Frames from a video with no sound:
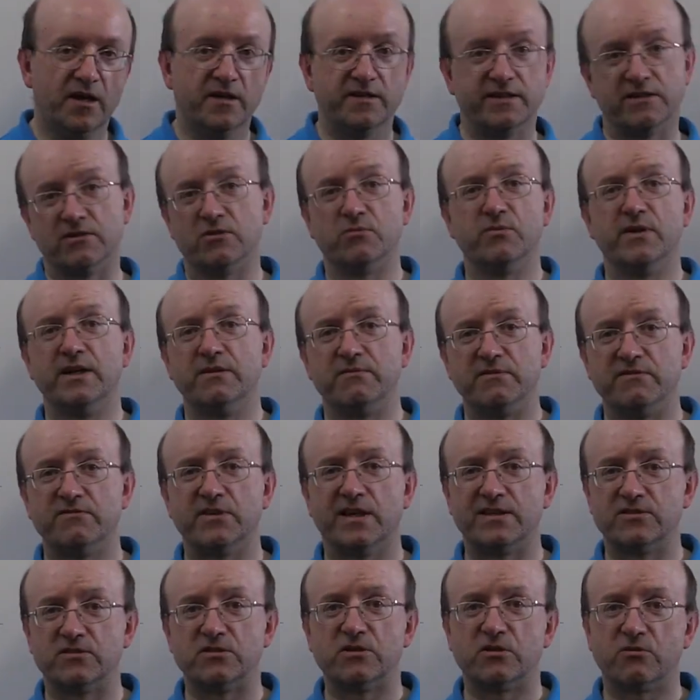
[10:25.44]
Now the way we've
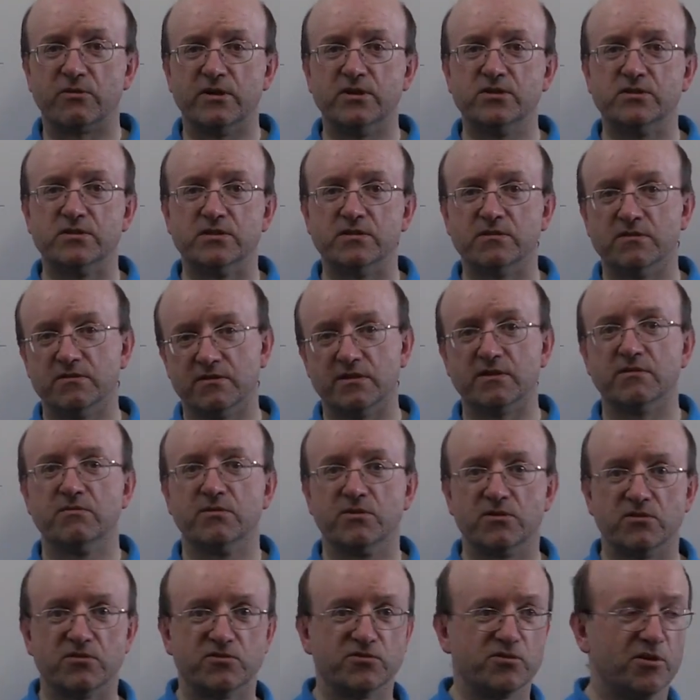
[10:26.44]
answered the question, I'm
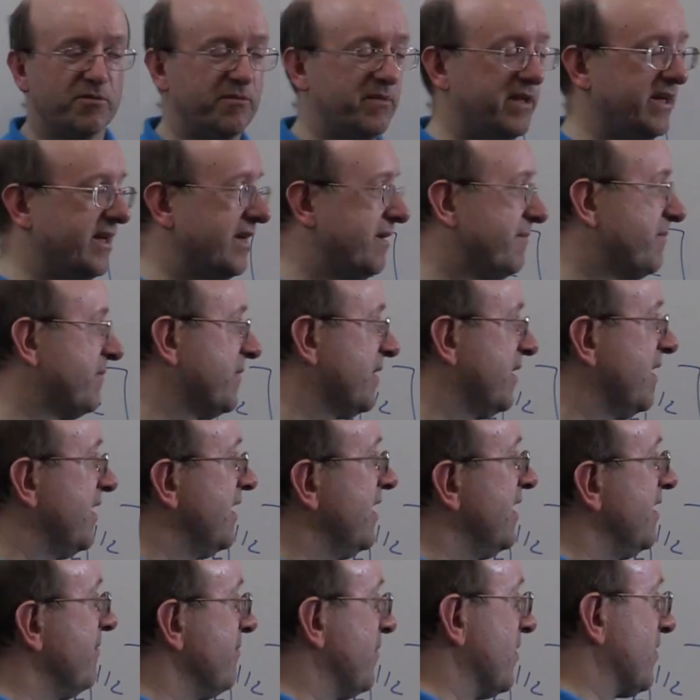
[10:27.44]
going to stop there,
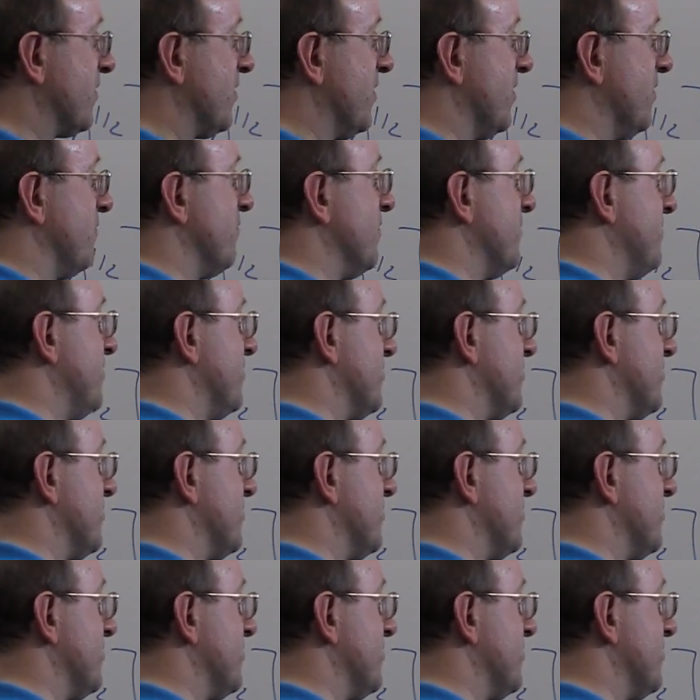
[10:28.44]
but we'll